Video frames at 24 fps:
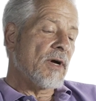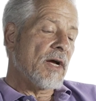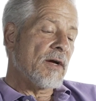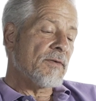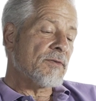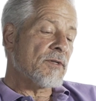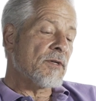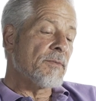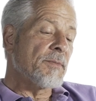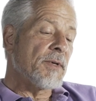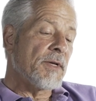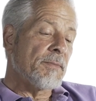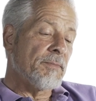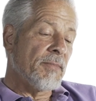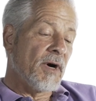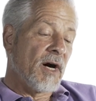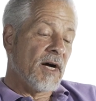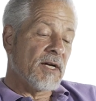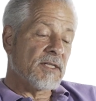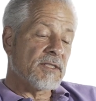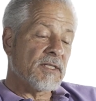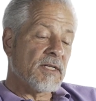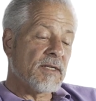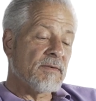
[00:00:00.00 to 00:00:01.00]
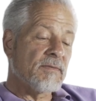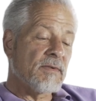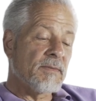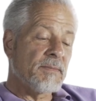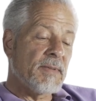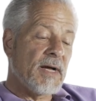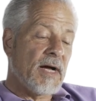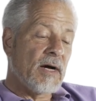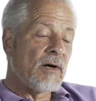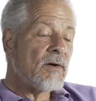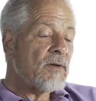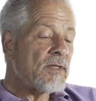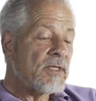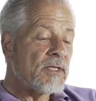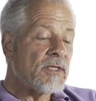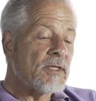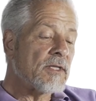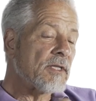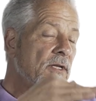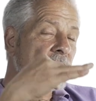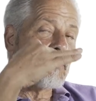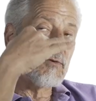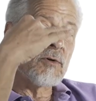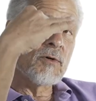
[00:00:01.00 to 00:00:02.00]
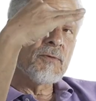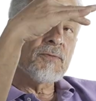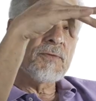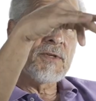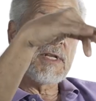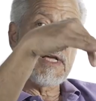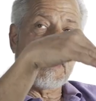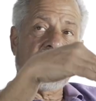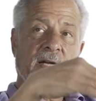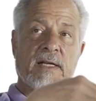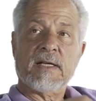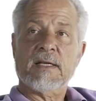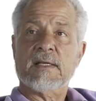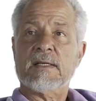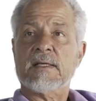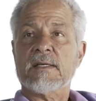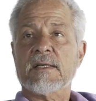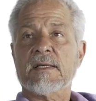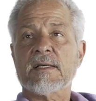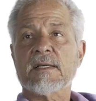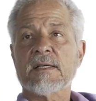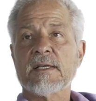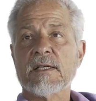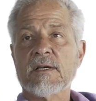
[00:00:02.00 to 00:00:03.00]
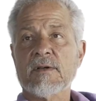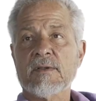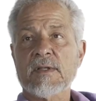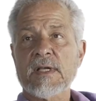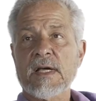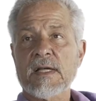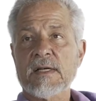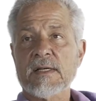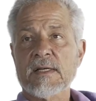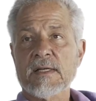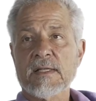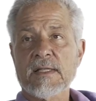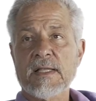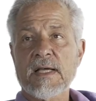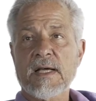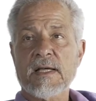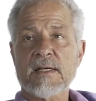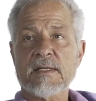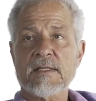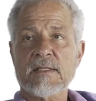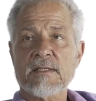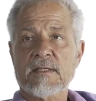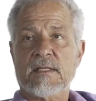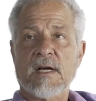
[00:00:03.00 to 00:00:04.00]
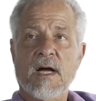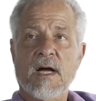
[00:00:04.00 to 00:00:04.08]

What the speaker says: have to be positive about the roof deck. That